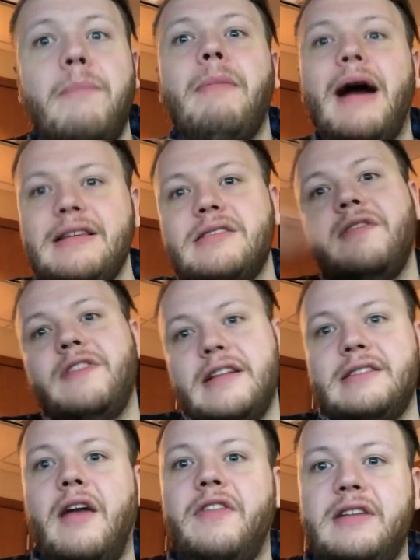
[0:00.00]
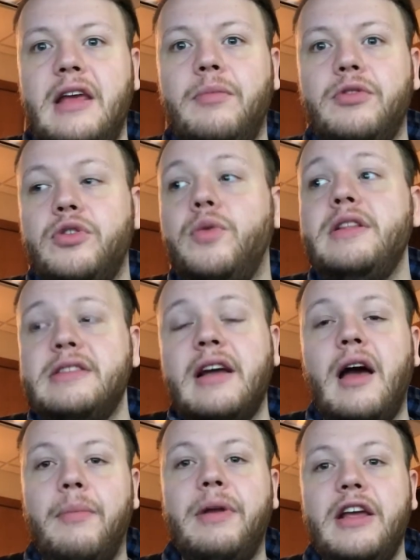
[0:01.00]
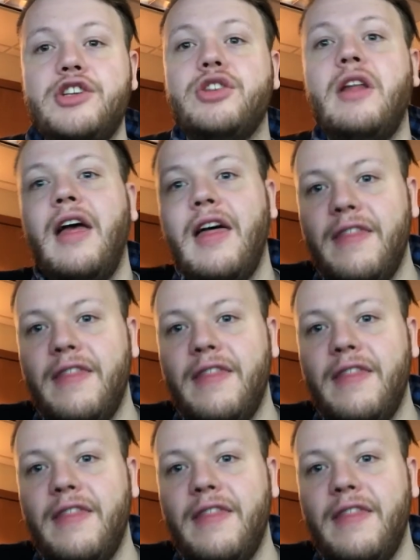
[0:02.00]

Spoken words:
My stuff gets on the table too. It's a combination.